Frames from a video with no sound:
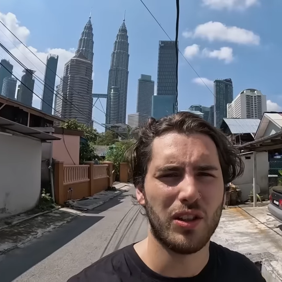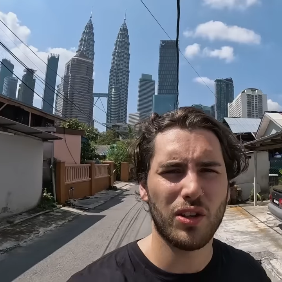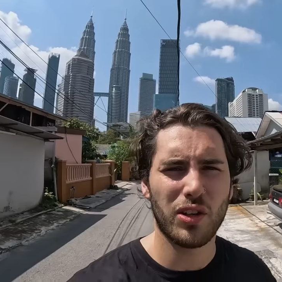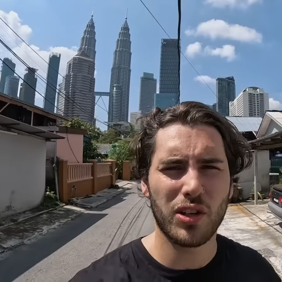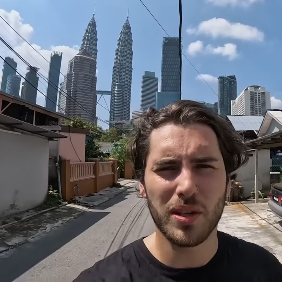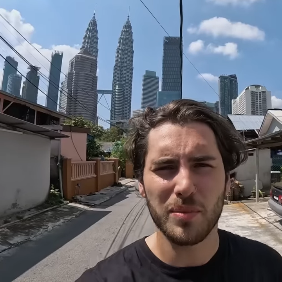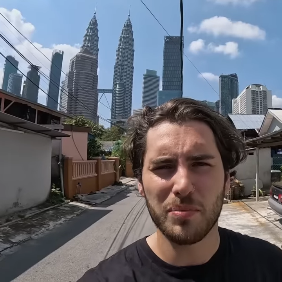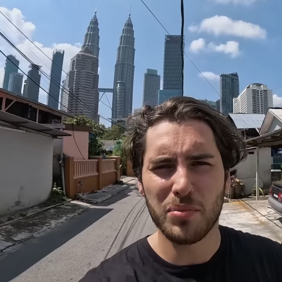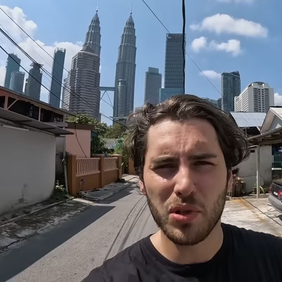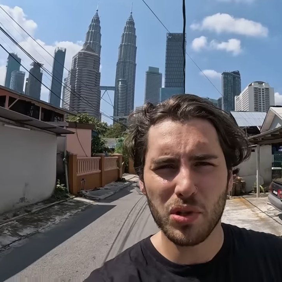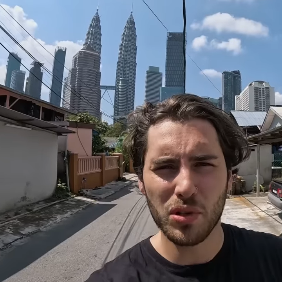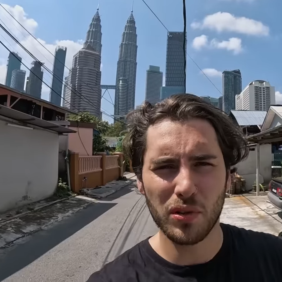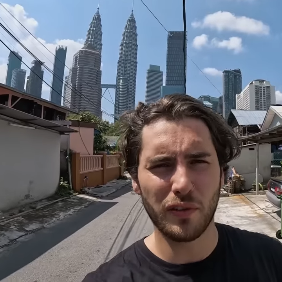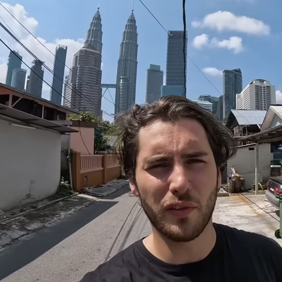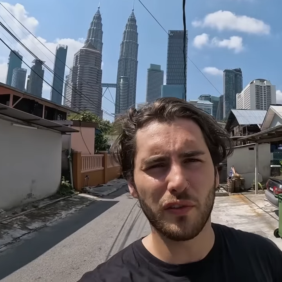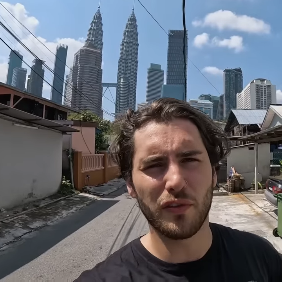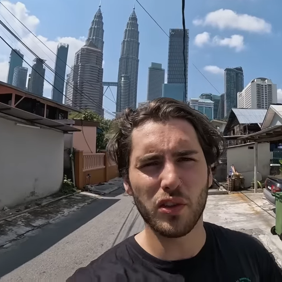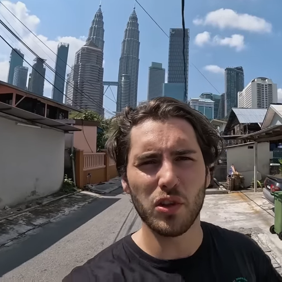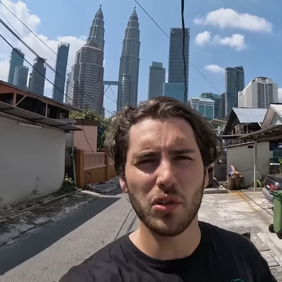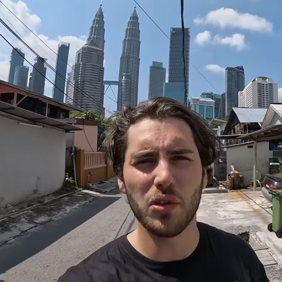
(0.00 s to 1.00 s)
Look at the
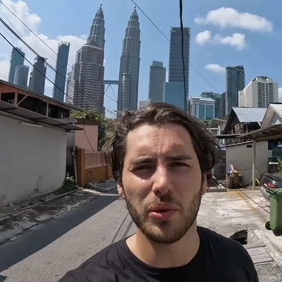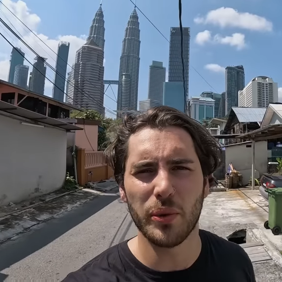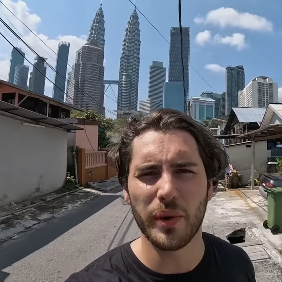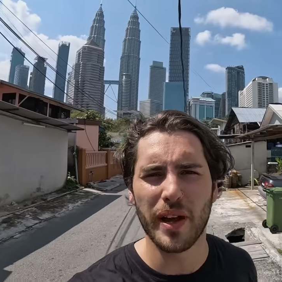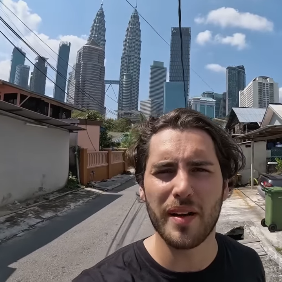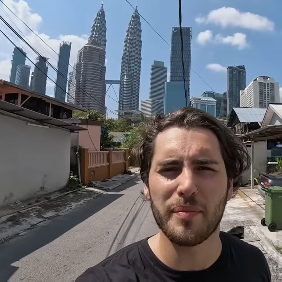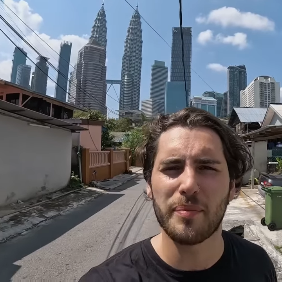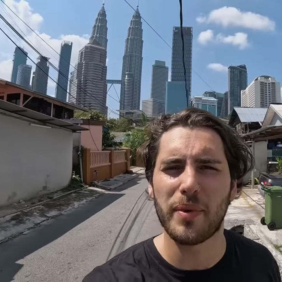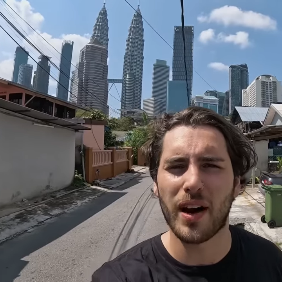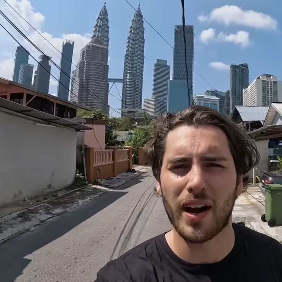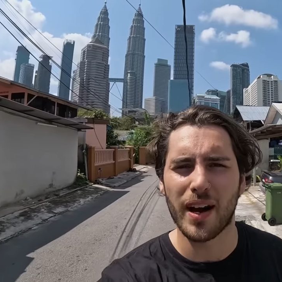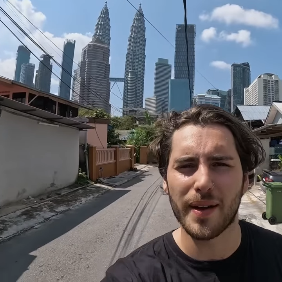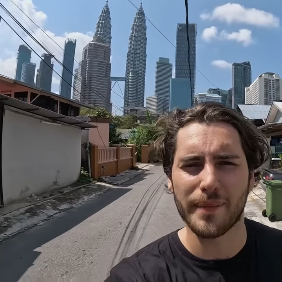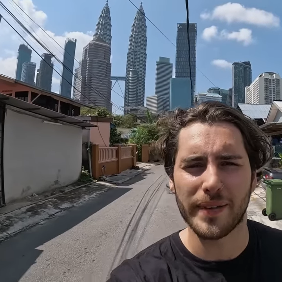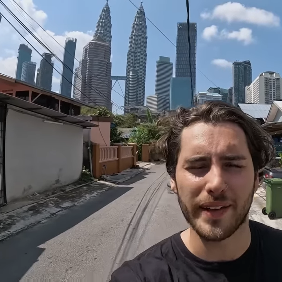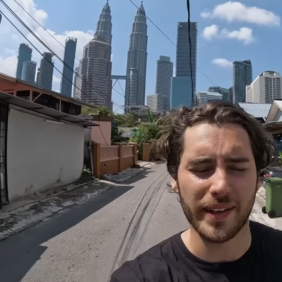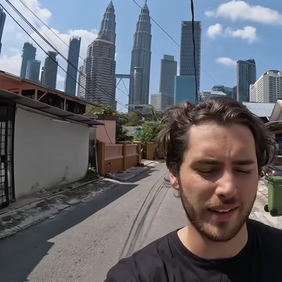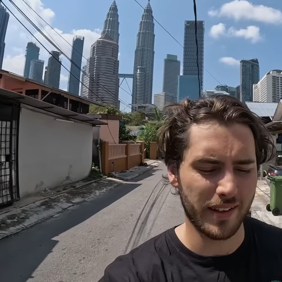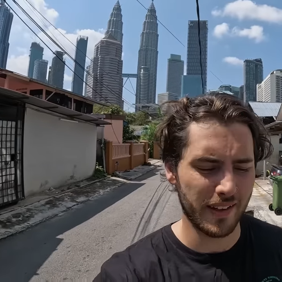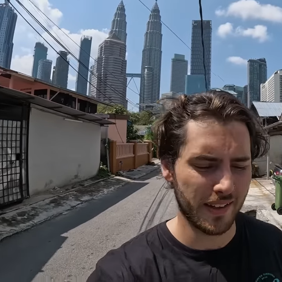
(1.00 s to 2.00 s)
beautiful view that we have
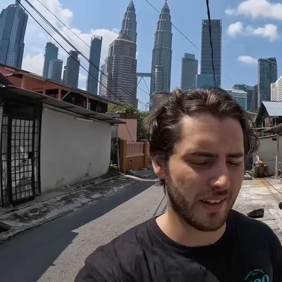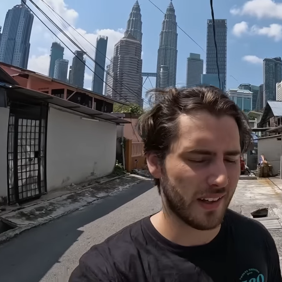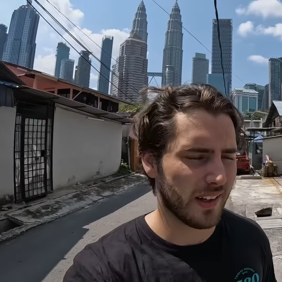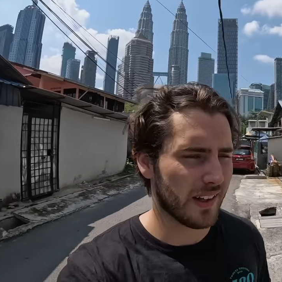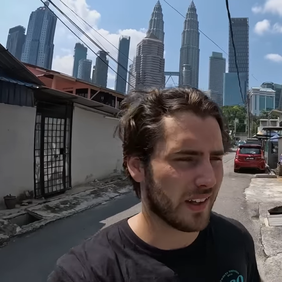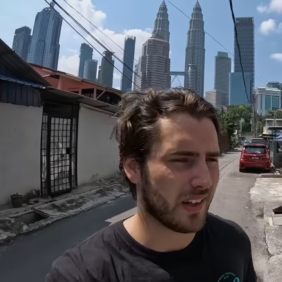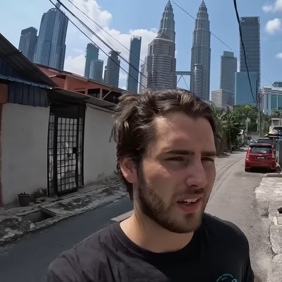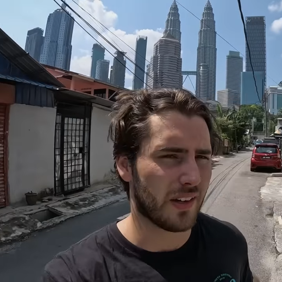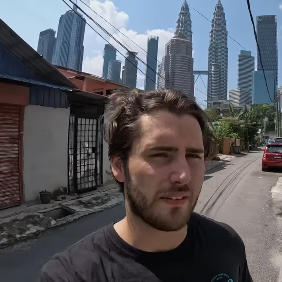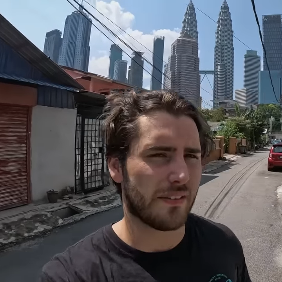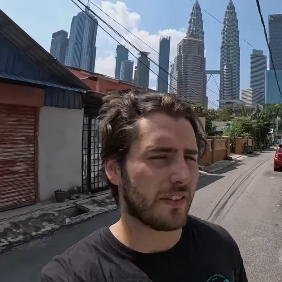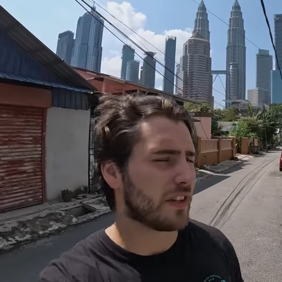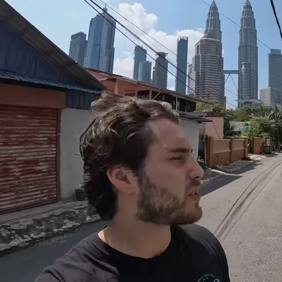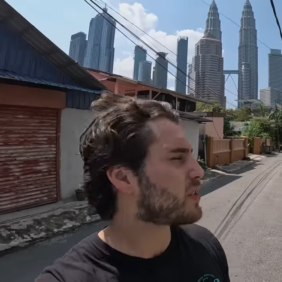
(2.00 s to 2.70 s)
behind me of